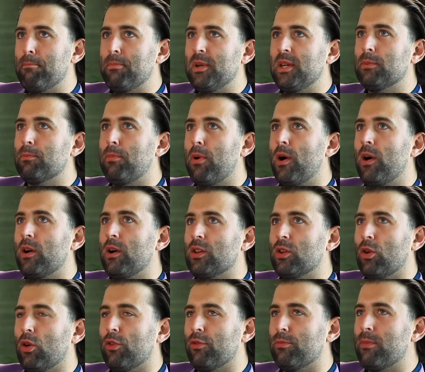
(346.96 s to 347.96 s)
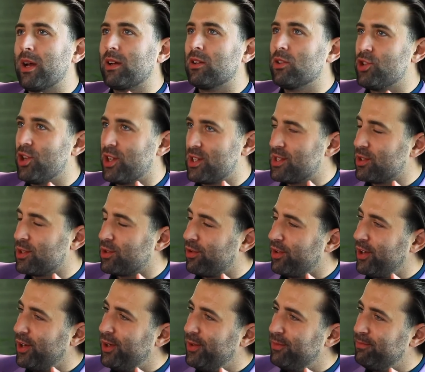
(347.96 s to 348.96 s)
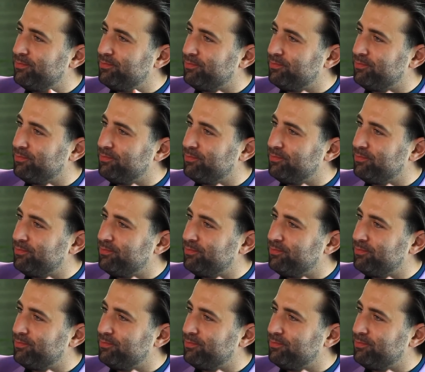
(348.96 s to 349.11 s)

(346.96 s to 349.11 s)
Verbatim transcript: being part of Michael Jackson career.